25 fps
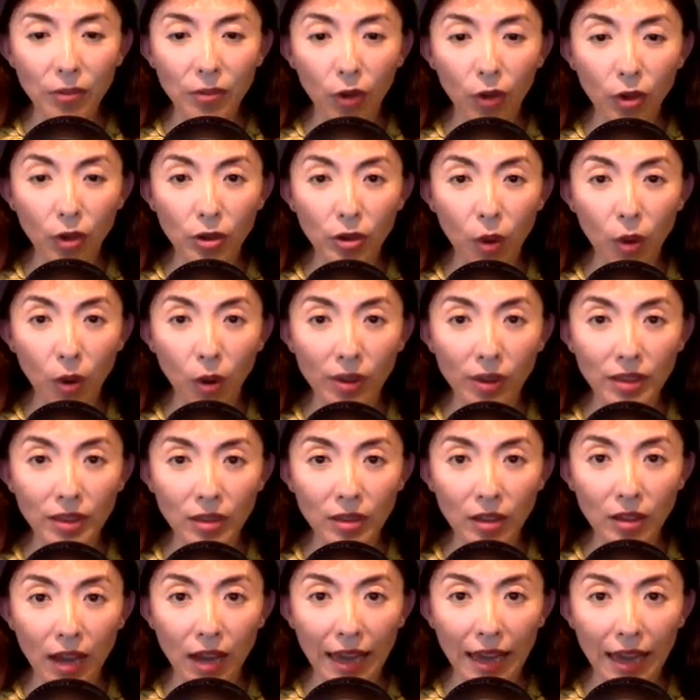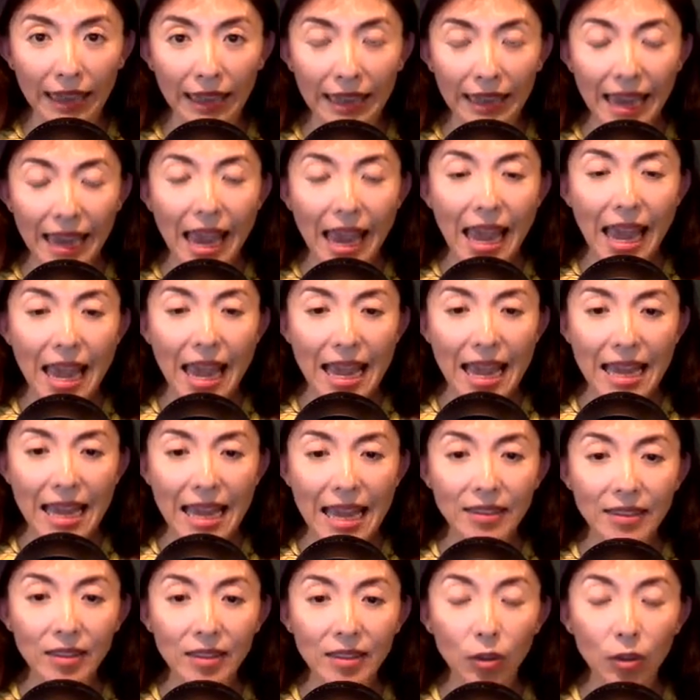first horizontal line
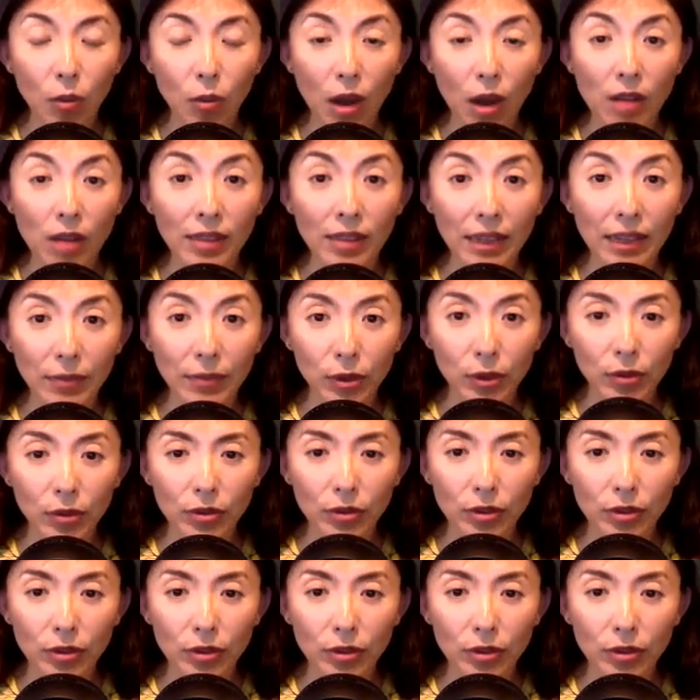is the ground level.